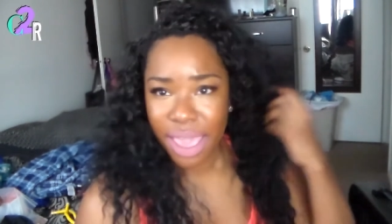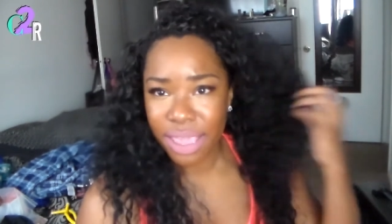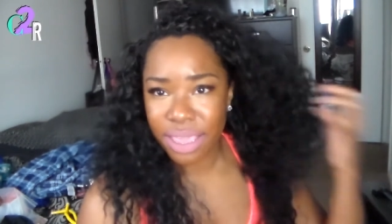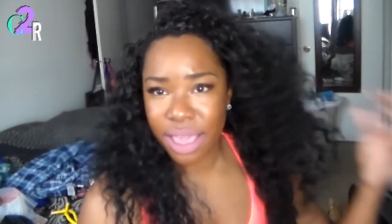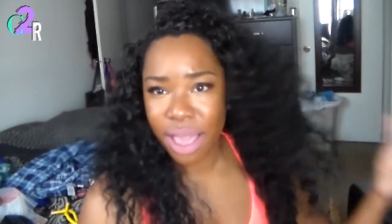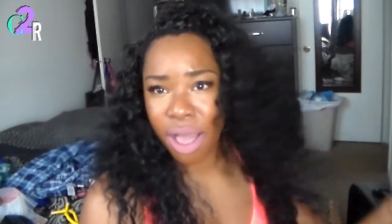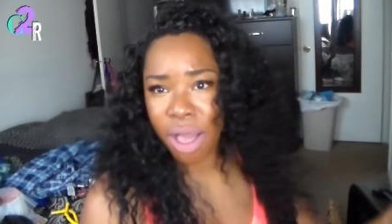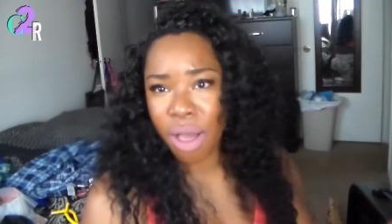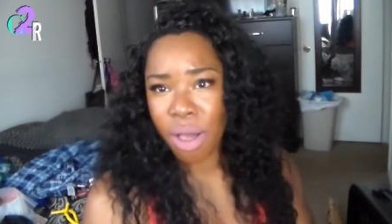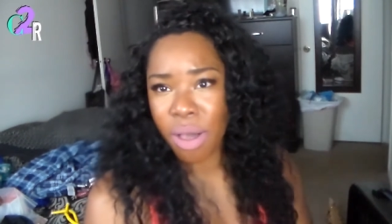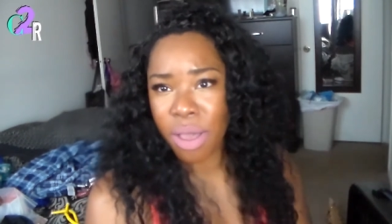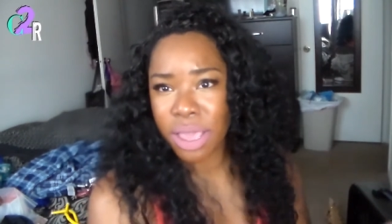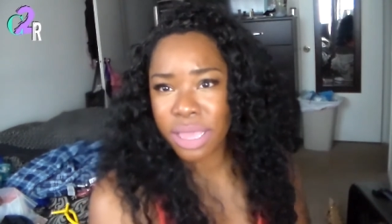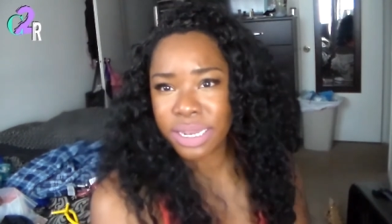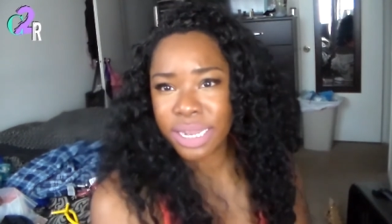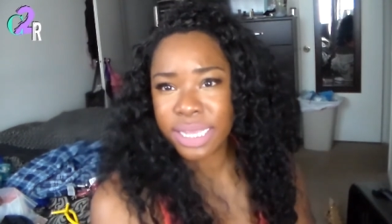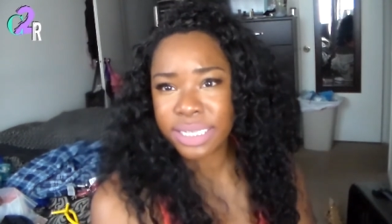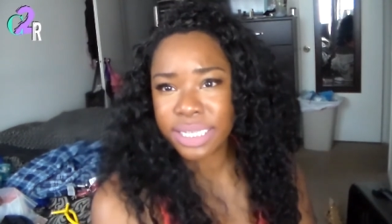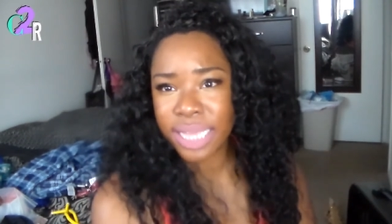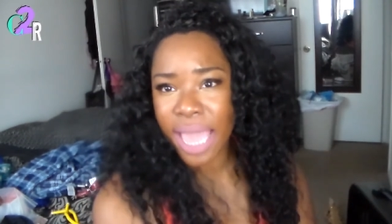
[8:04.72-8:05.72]
And y'all,
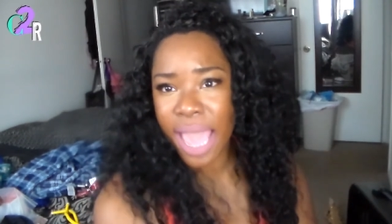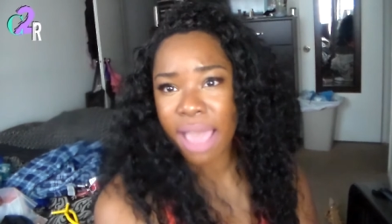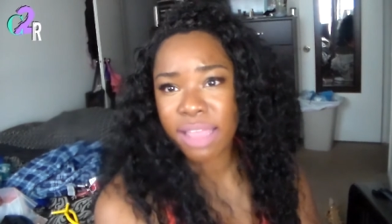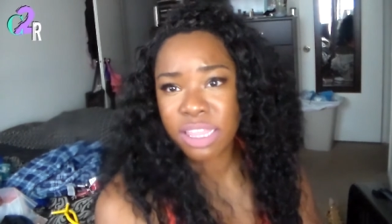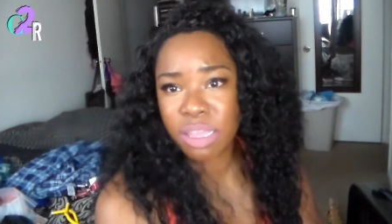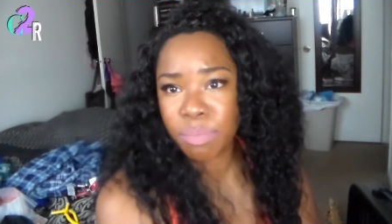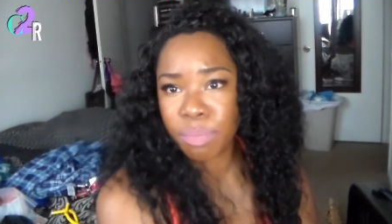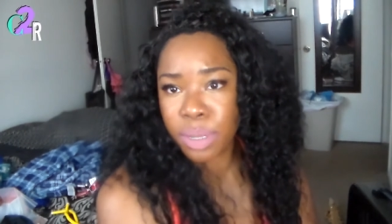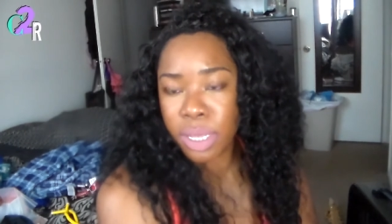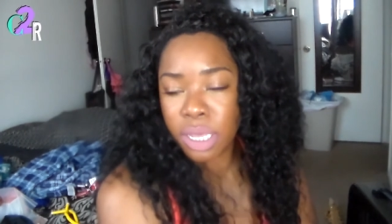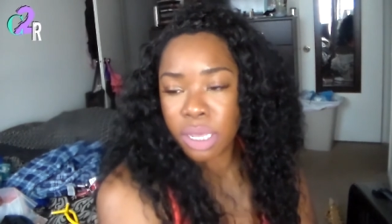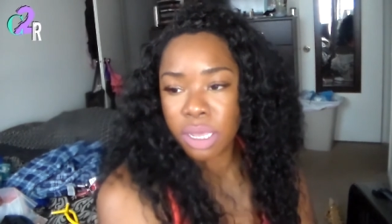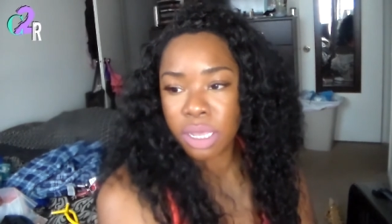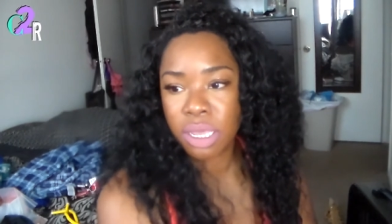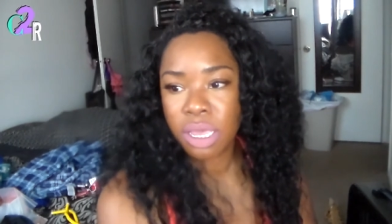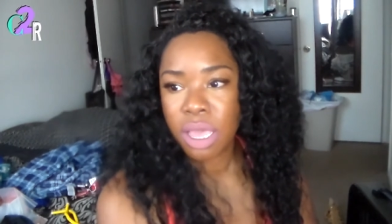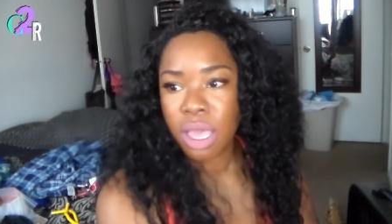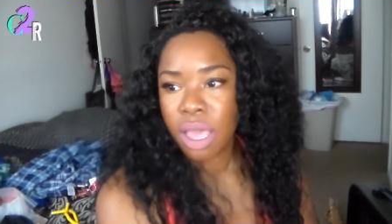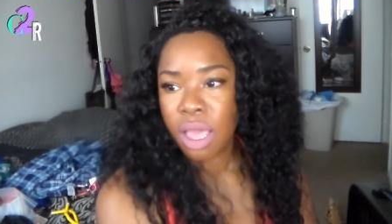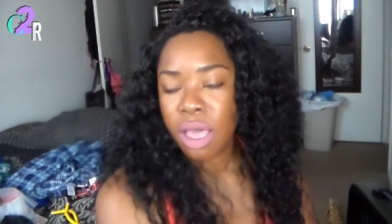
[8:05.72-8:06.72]
it doesn't have to
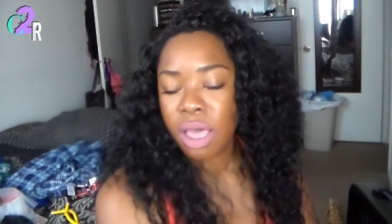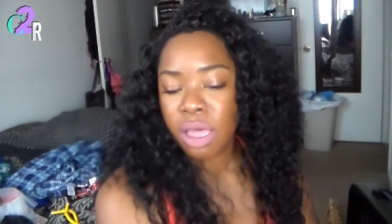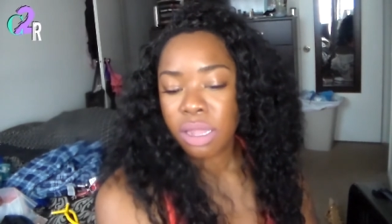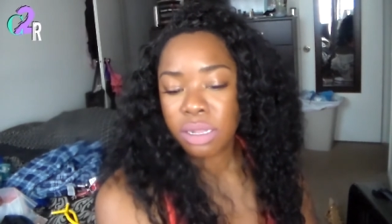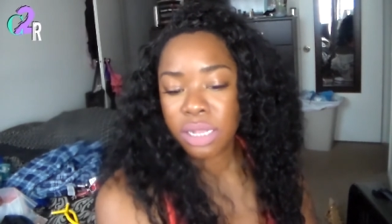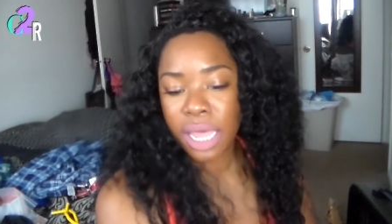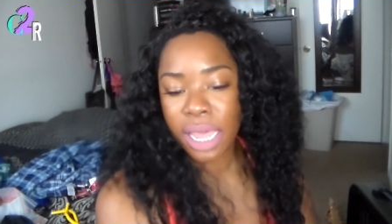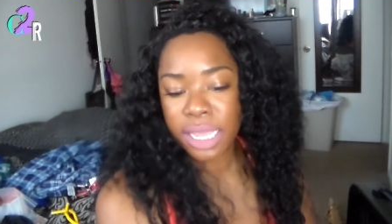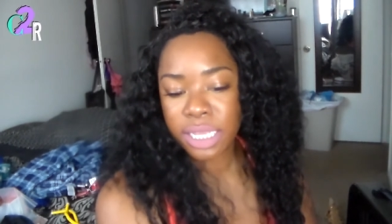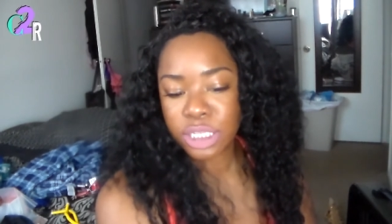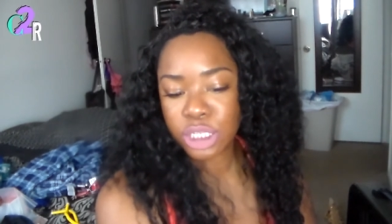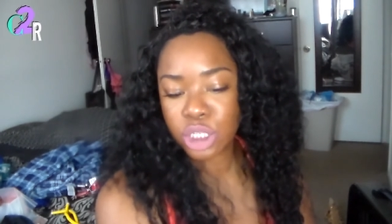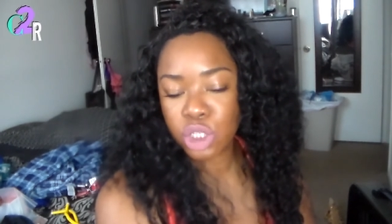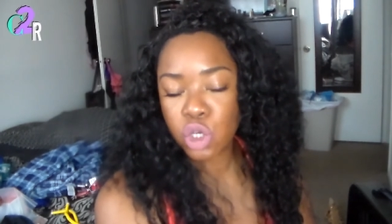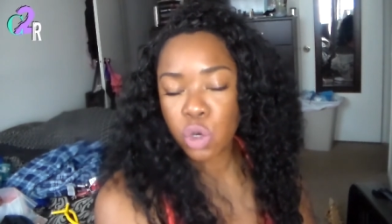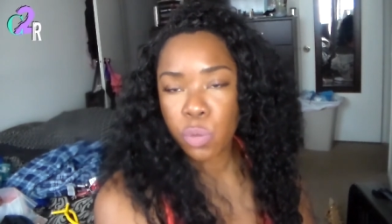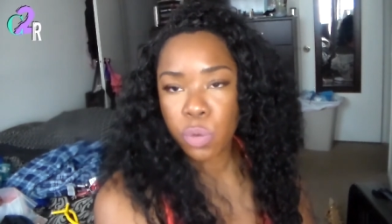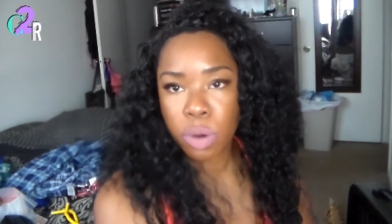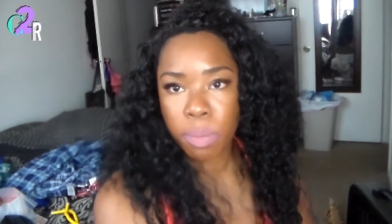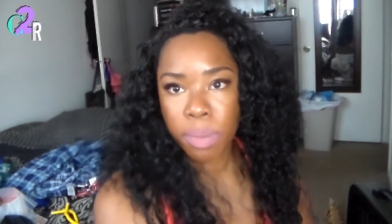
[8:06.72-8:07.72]
be like
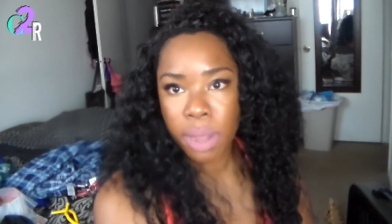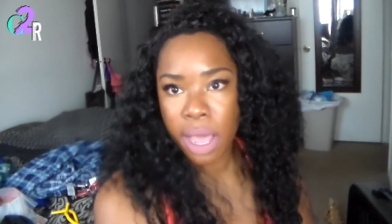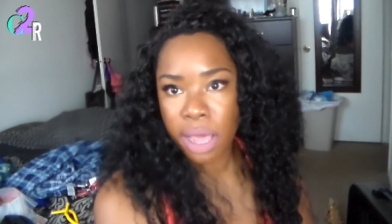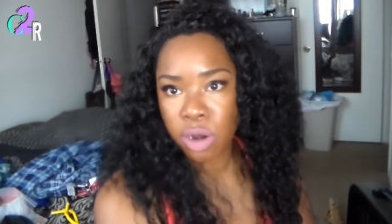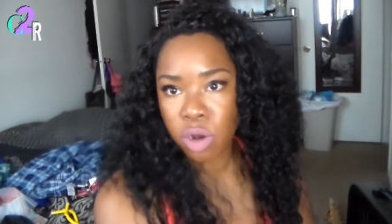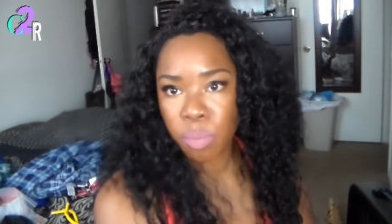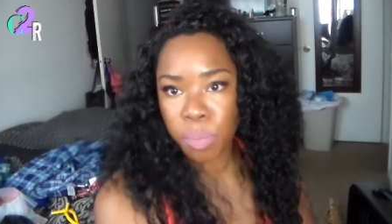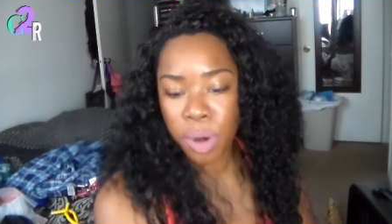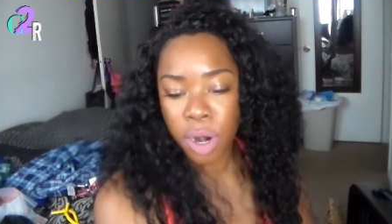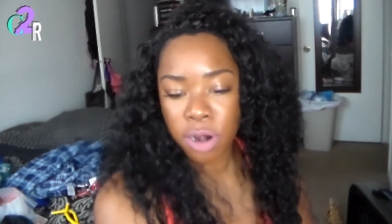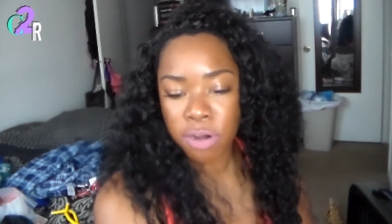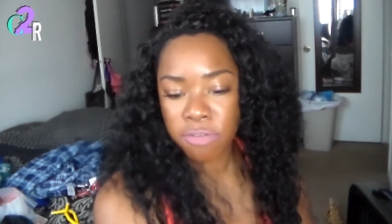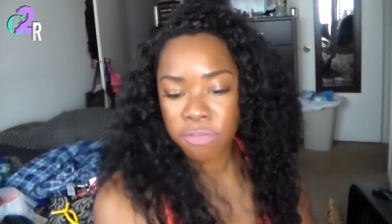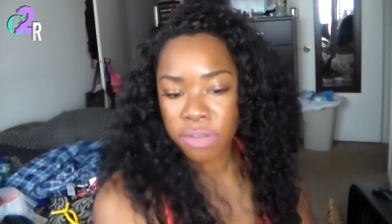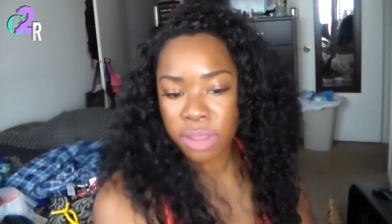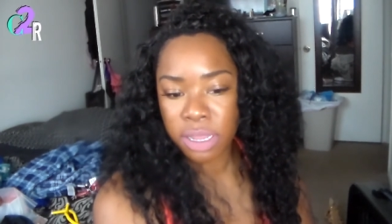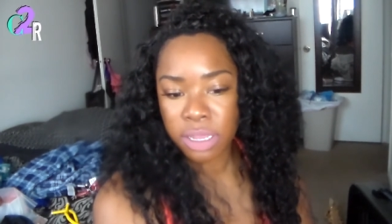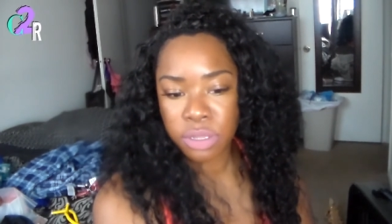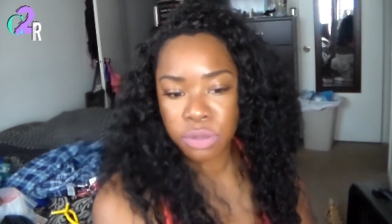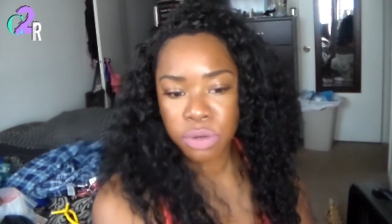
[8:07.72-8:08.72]
supermodel perfect.